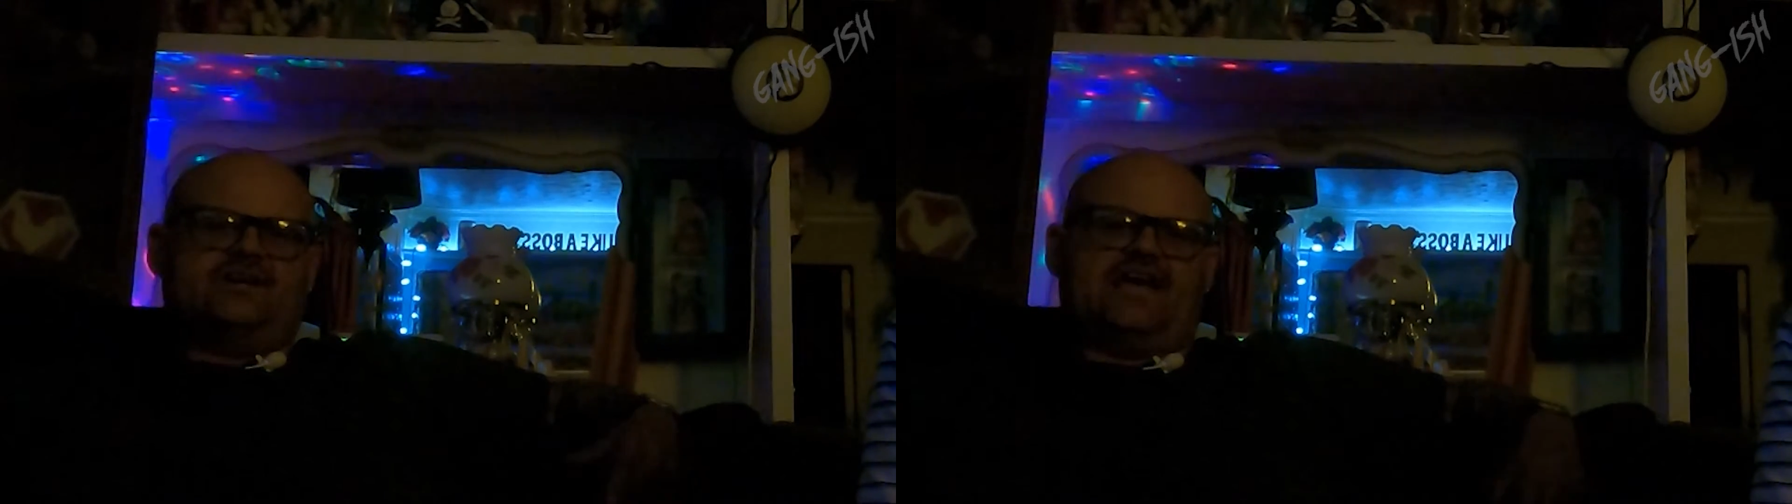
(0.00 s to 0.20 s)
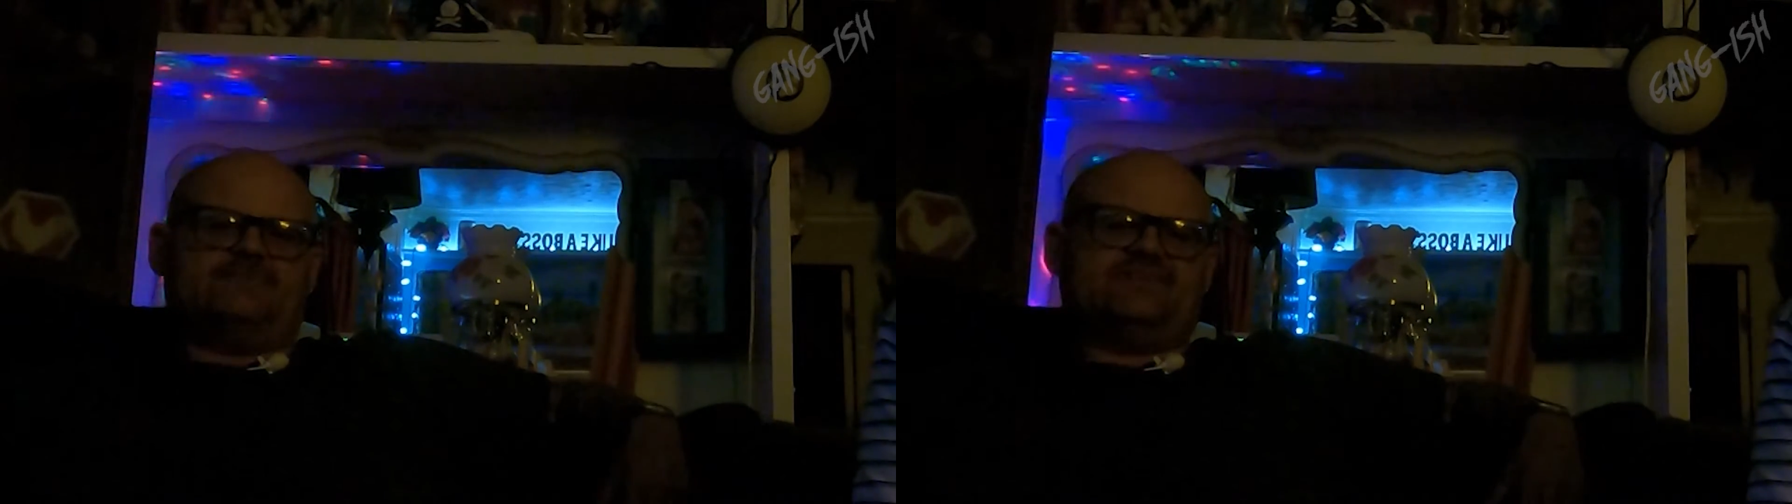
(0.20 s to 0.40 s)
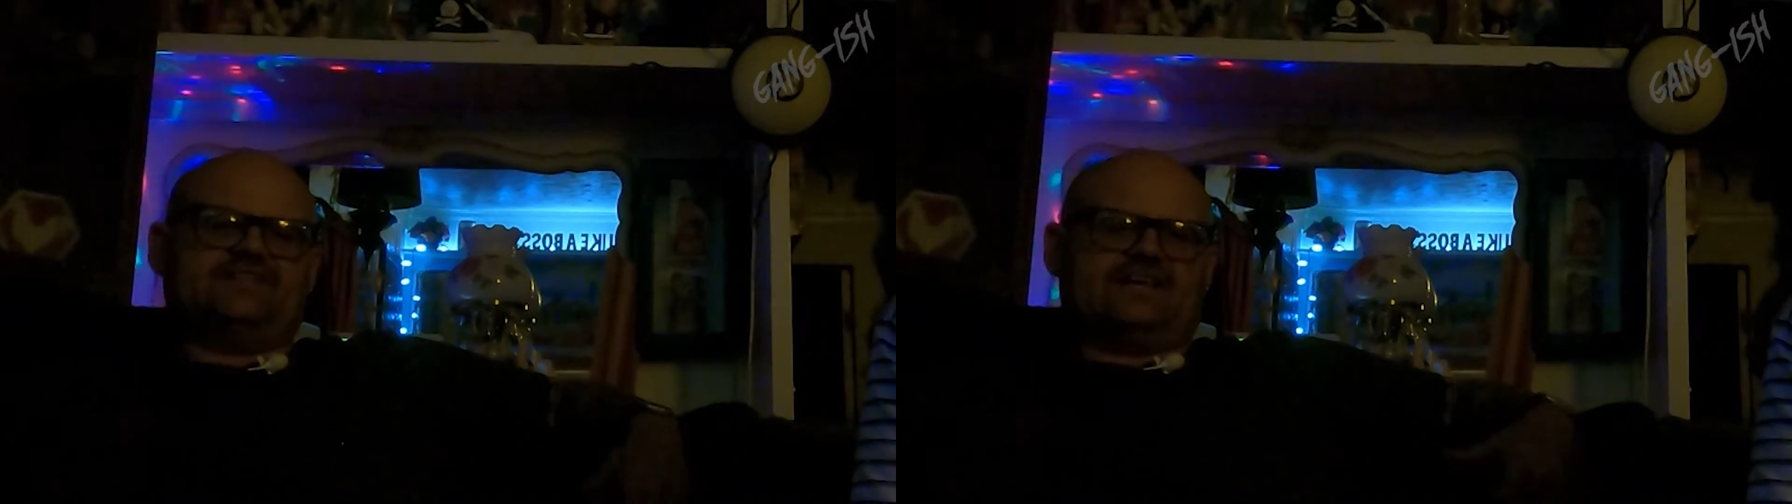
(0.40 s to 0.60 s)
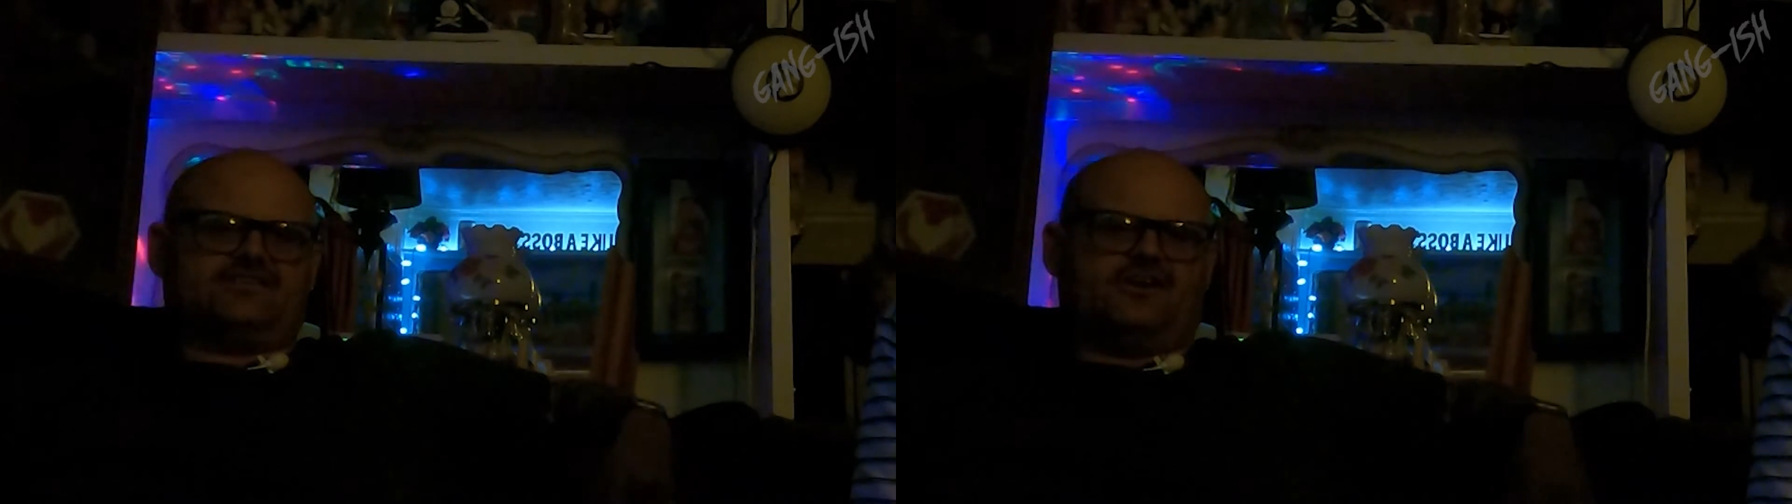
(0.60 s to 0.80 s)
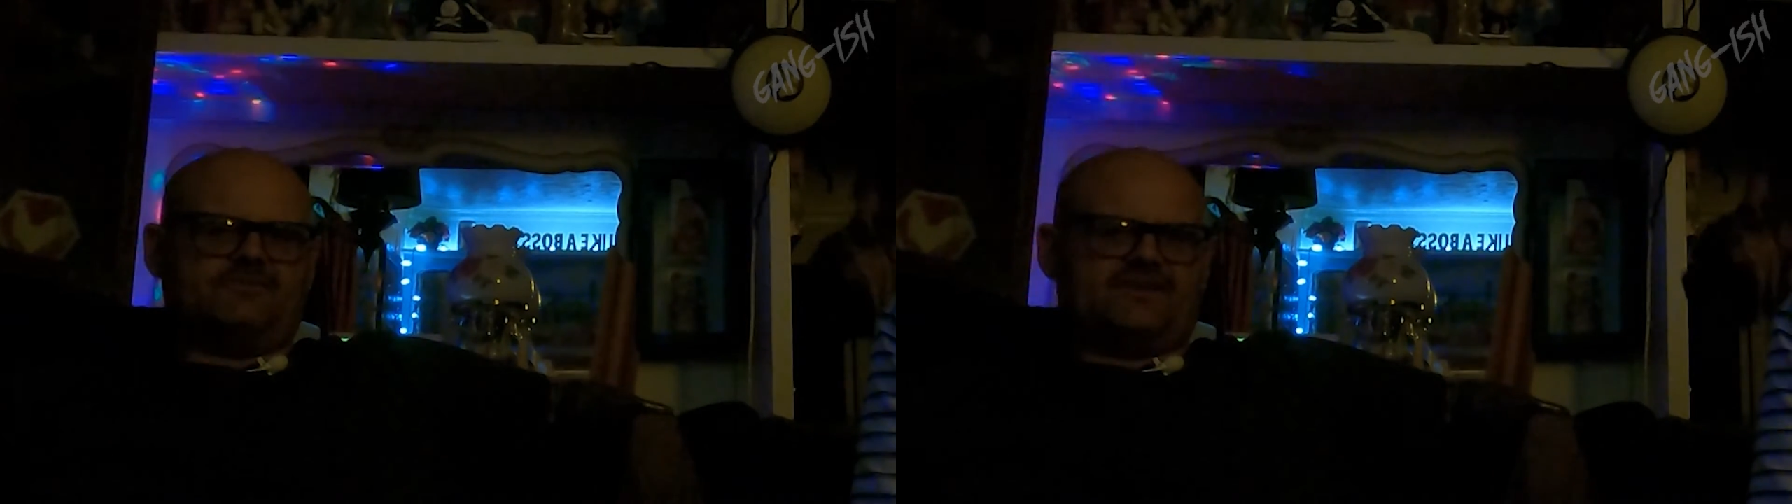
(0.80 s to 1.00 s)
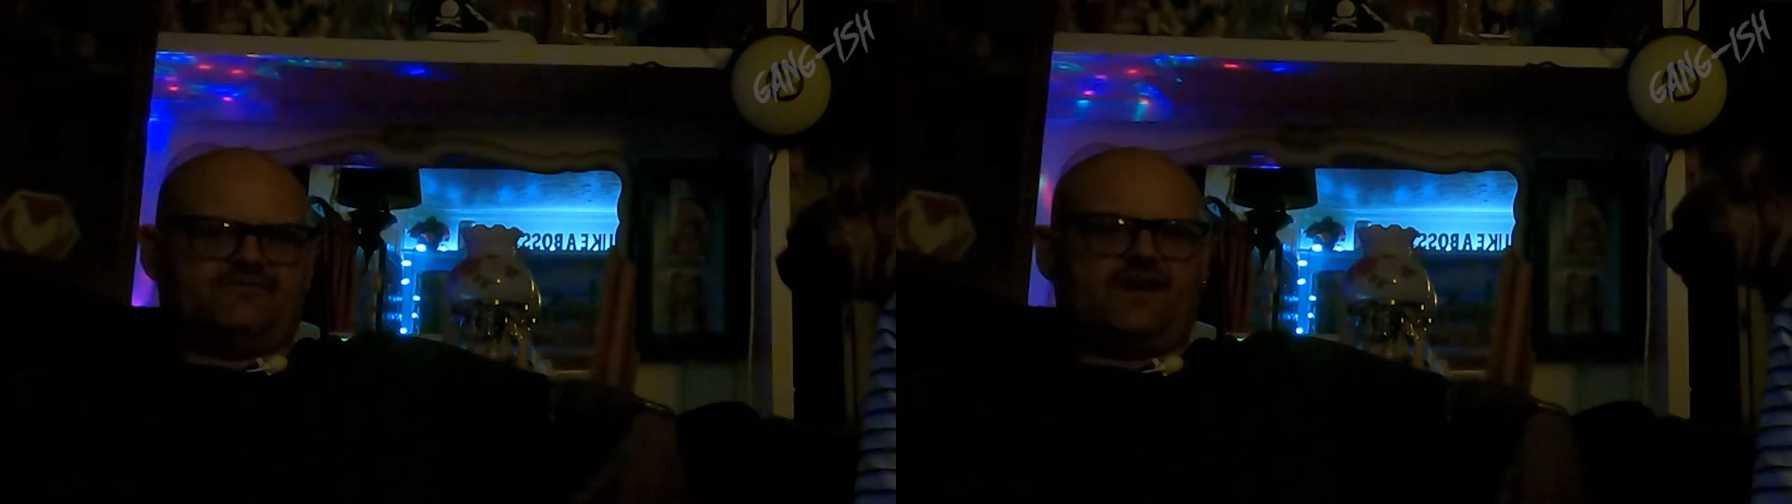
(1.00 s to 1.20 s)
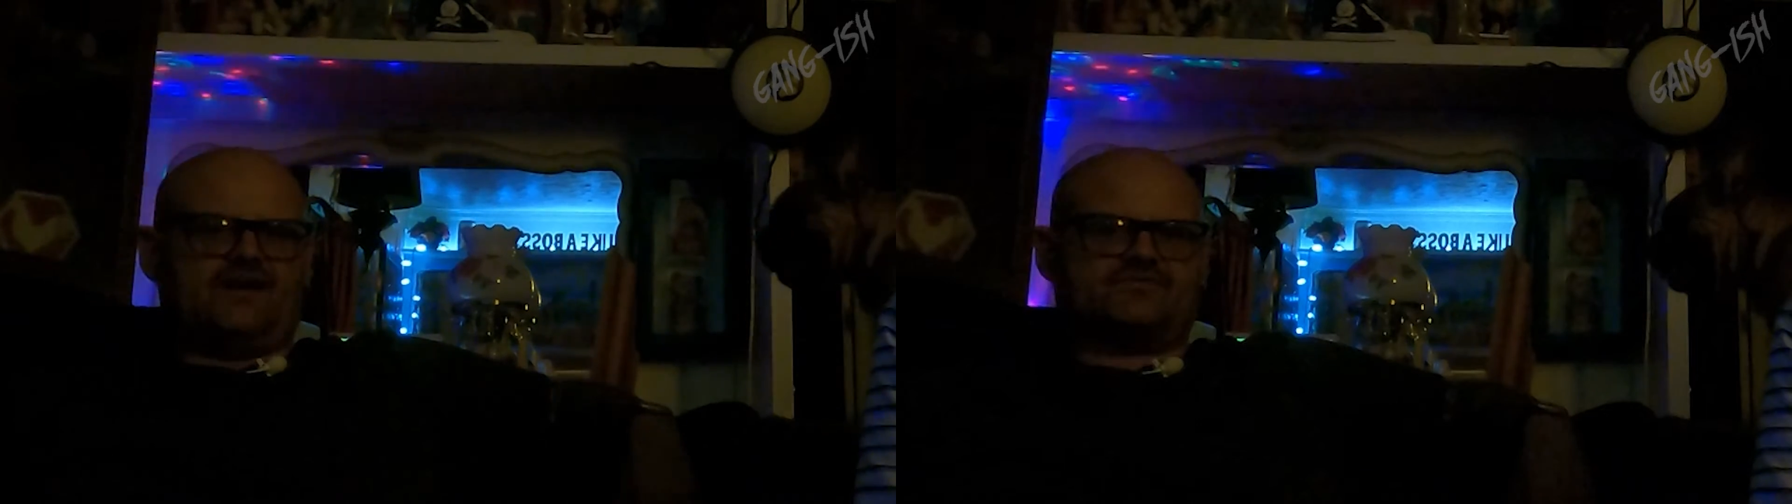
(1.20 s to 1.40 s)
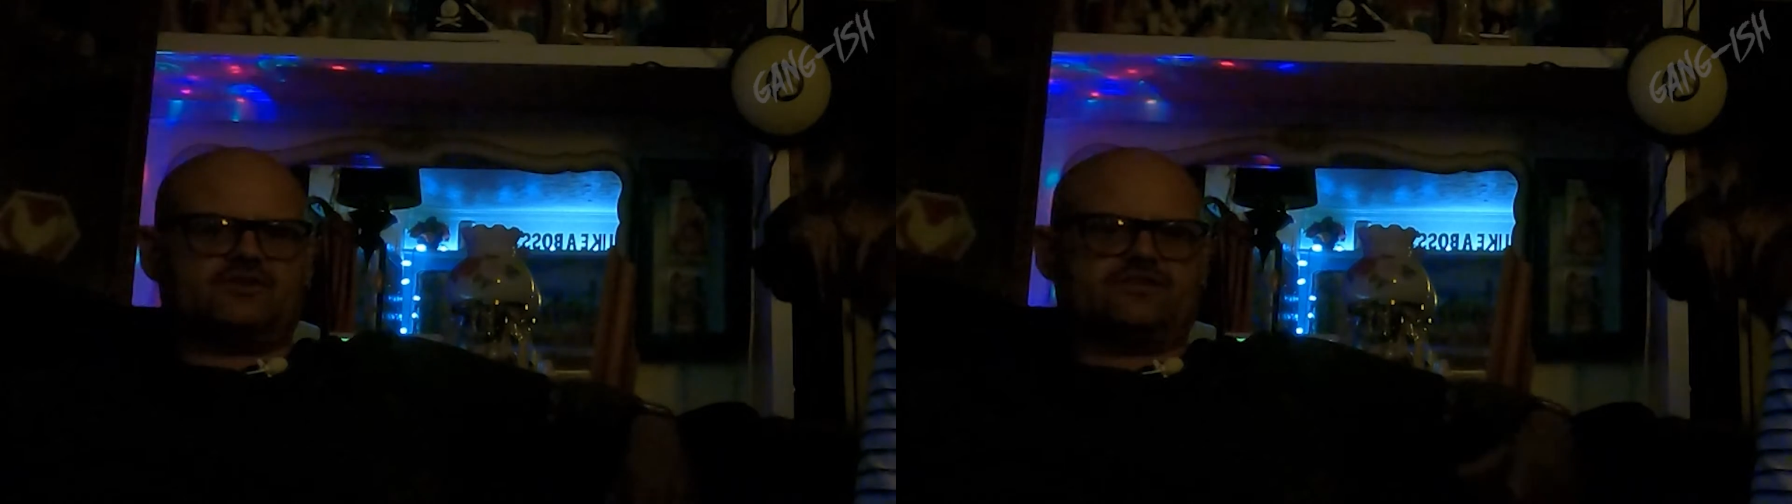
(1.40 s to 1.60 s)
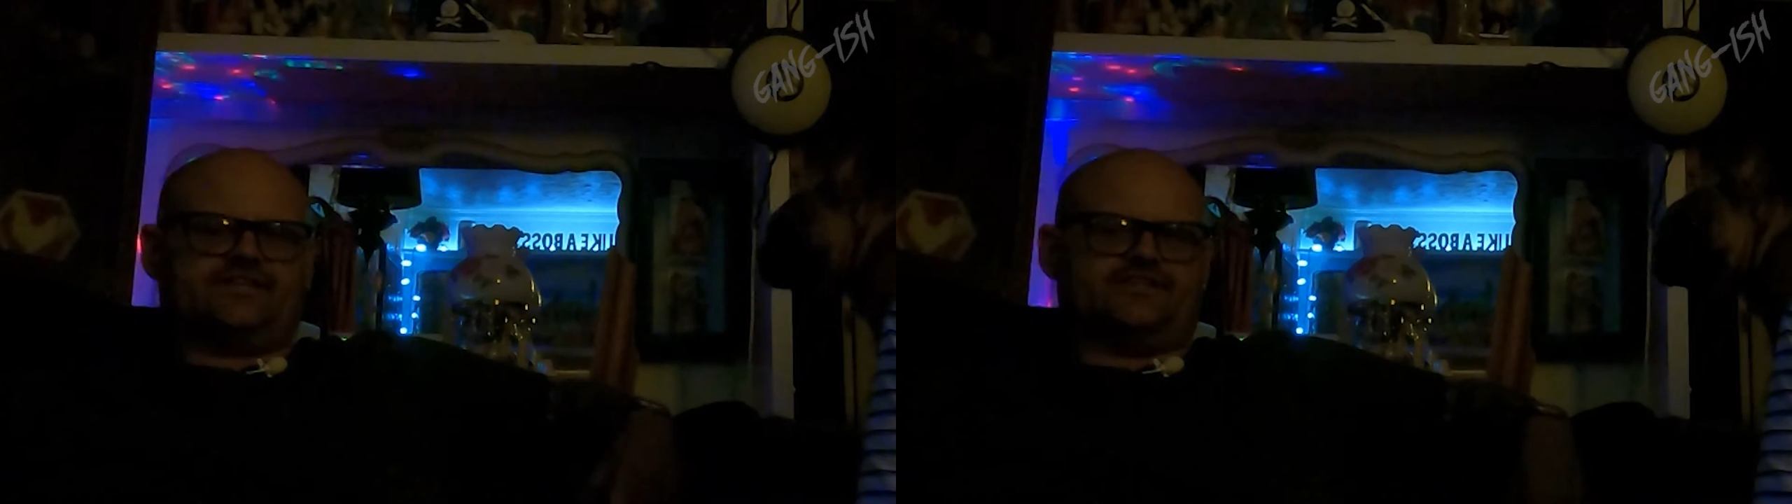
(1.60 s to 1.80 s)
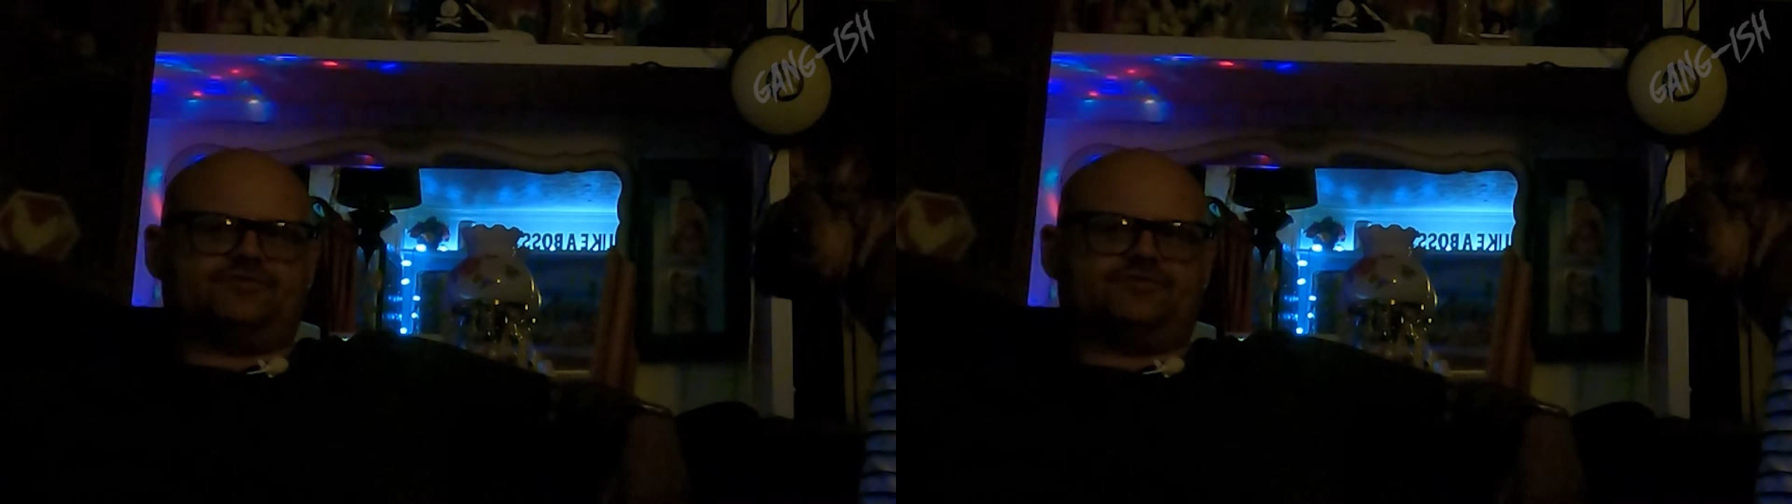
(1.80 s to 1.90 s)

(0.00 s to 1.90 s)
and be like, "Call me at 5.30